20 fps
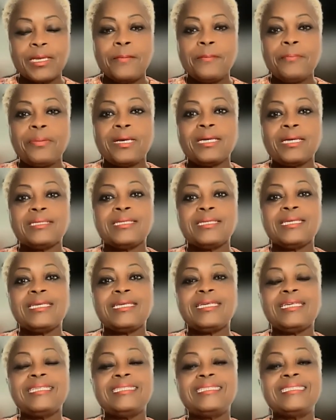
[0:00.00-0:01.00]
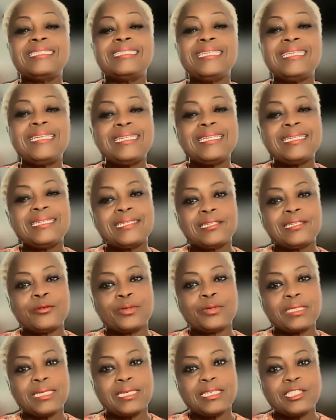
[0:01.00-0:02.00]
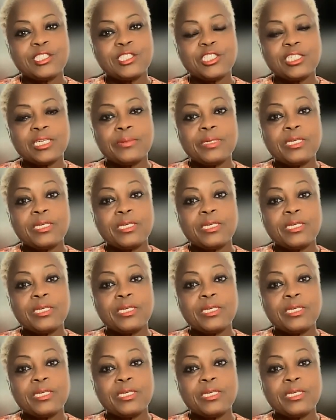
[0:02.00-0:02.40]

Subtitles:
but it is needed in a relationship